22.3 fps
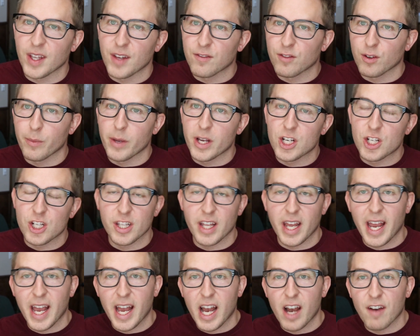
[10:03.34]
information
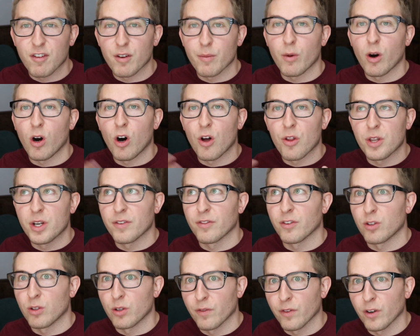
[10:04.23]
they have from all the
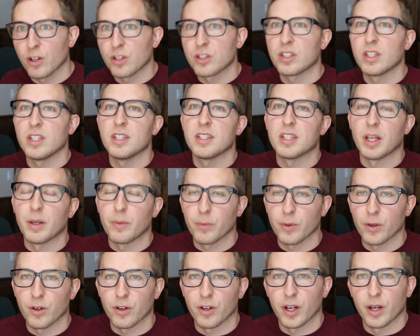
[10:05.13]
different universities and
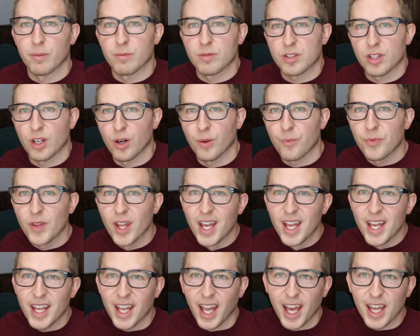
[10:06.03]
programs. So
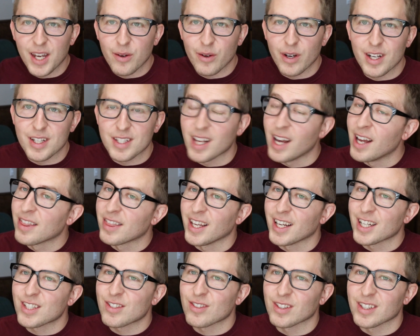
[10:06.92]
anyways,
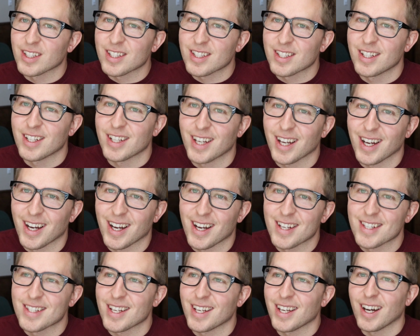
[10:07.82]
thanks for listening,
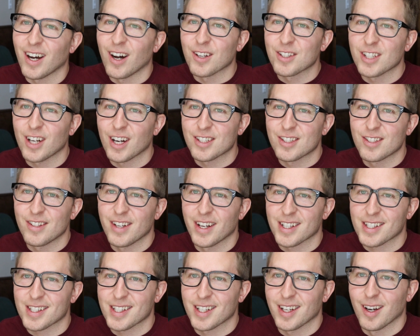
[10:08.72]
guys. I'll talk to you
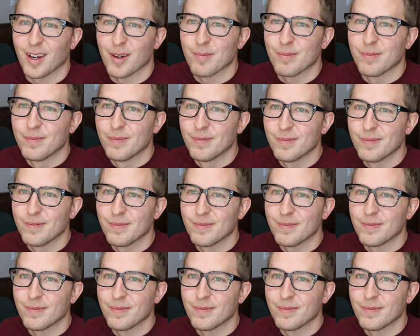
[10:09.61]
next time.